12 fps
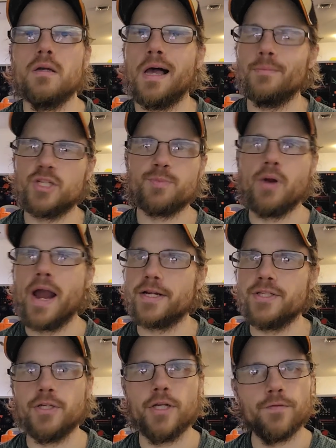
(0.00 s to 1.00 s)
I'm just
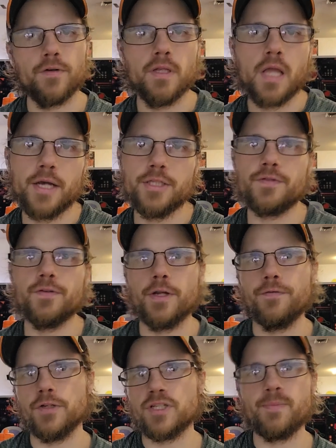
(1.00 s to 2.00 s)
practicing different lines for
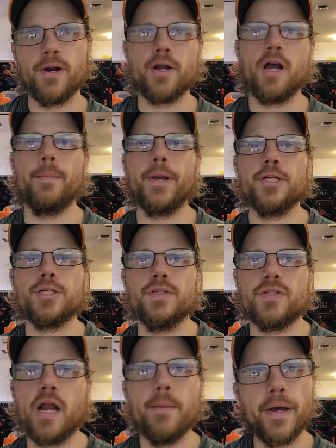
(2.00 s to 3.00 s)
different spare combinations
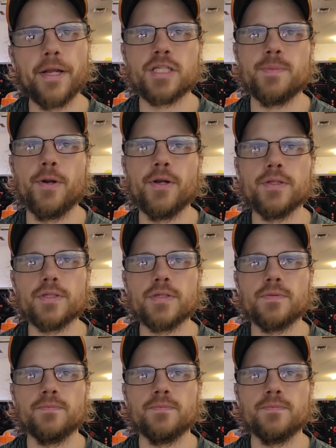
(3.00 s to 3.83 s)
that I might experience.